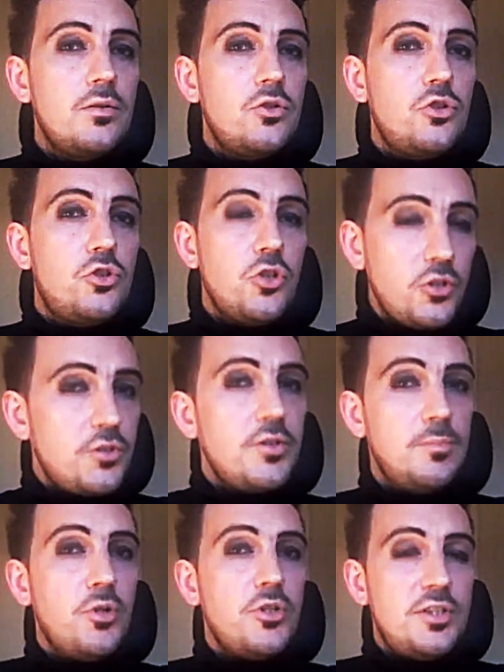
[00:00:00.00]
just as
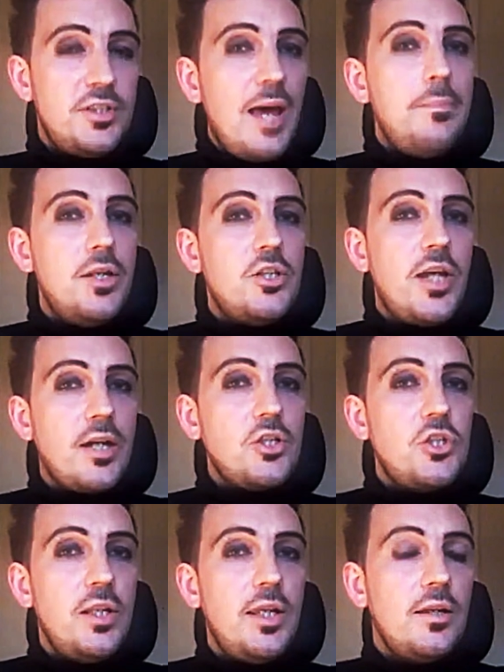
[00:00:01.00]
much damage,
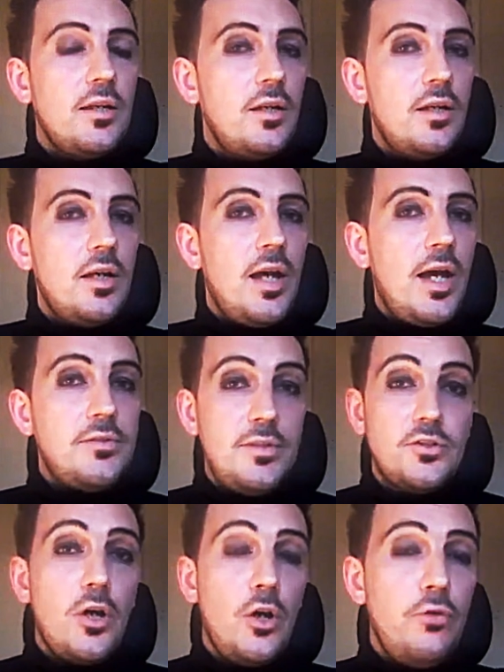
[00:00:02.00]
actually, as this
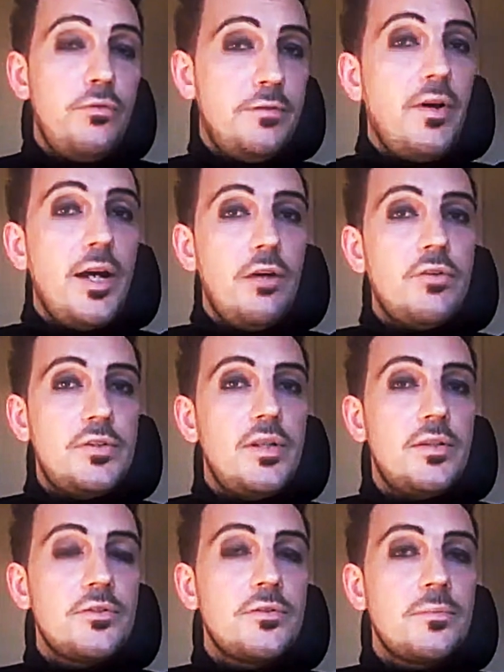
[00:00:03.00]
COVID virus
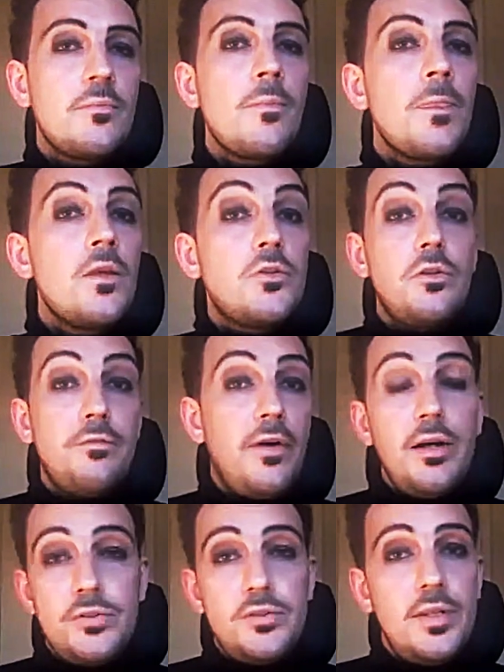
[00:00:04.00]
is. So the
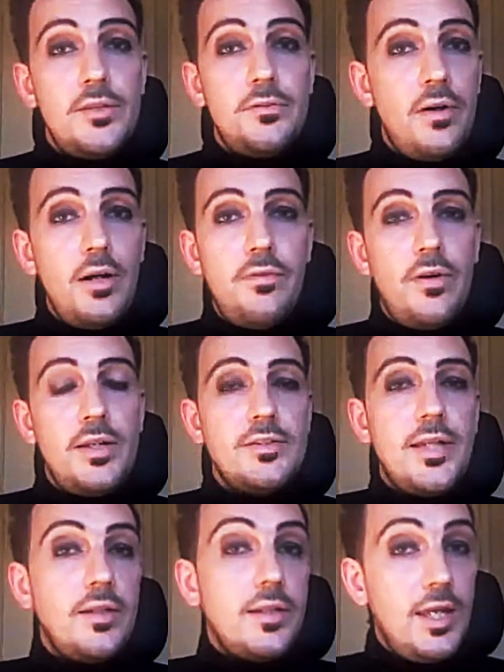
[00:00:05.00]
virus is very, very
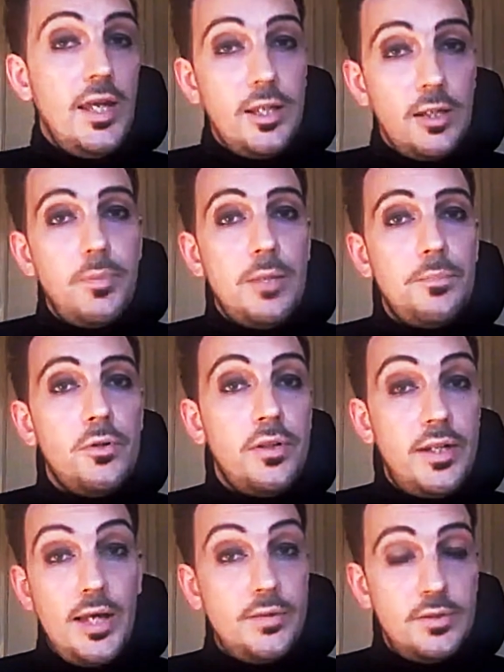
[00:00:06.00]
sadly killing people. It
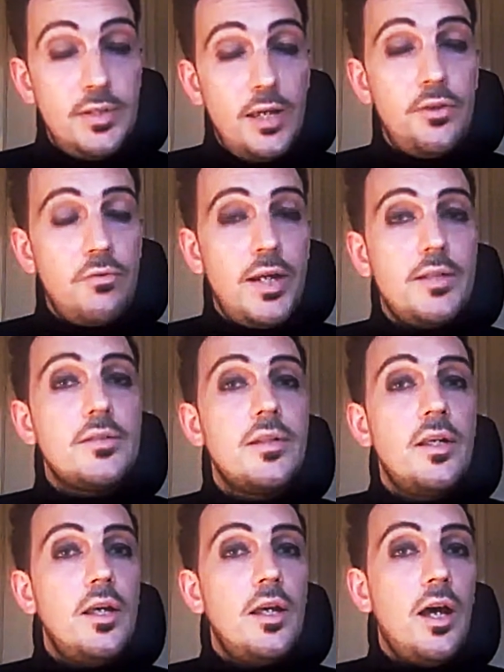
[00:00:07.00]
has a death rate,
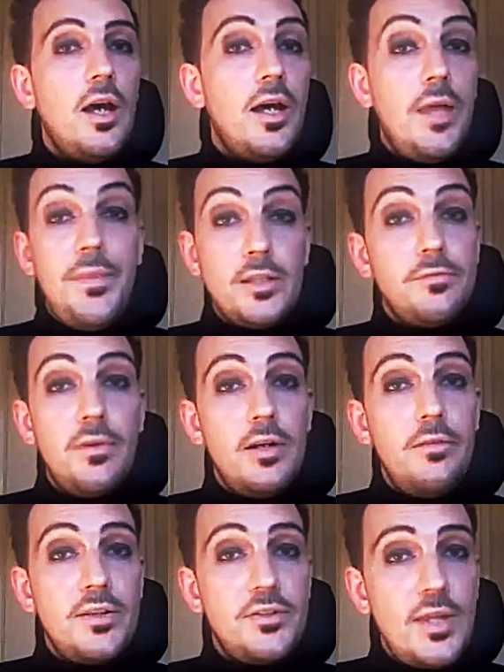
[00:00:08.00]
and that's very,
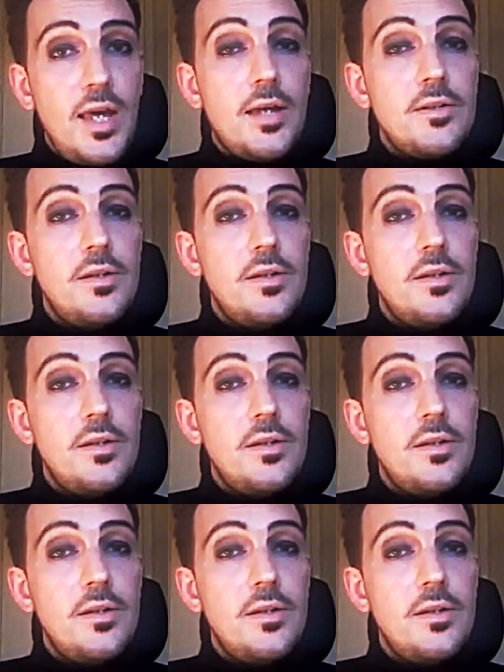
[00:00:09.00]
very sad.